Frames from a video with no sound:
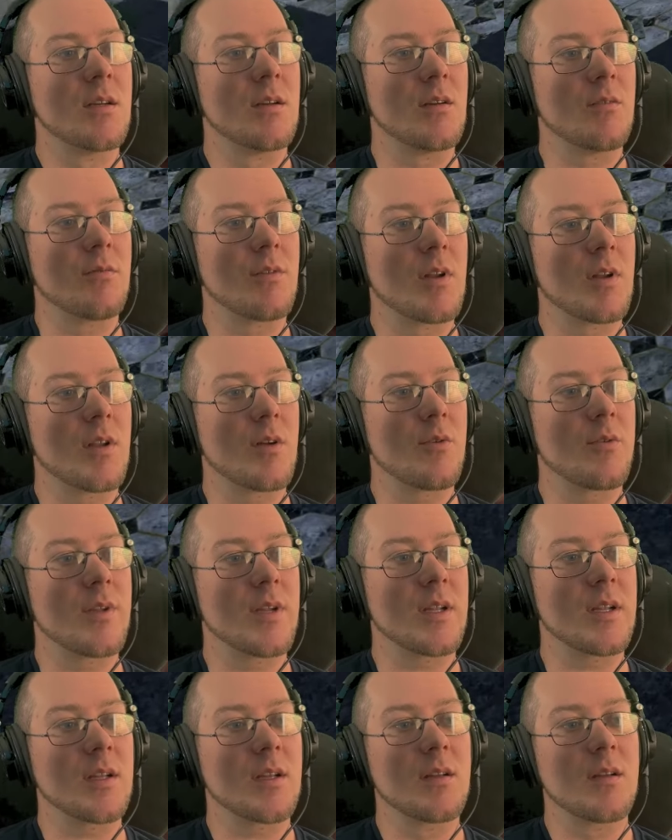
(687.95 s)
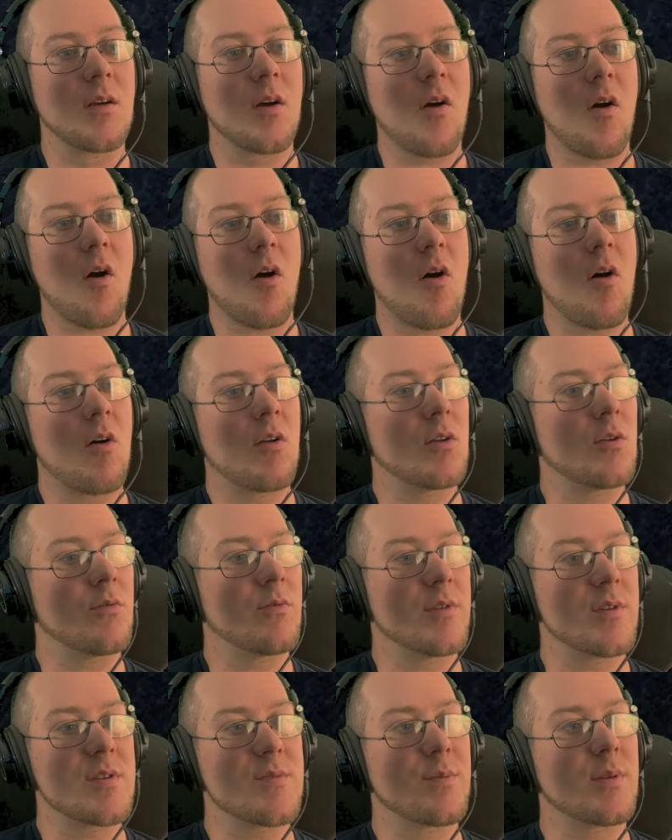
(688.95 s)
of clothing all over
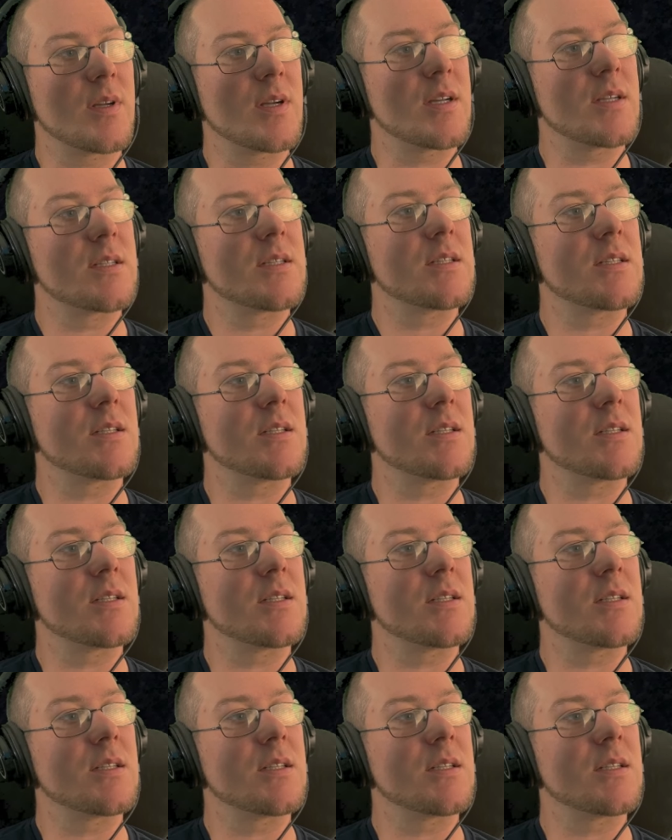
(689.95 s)
this place,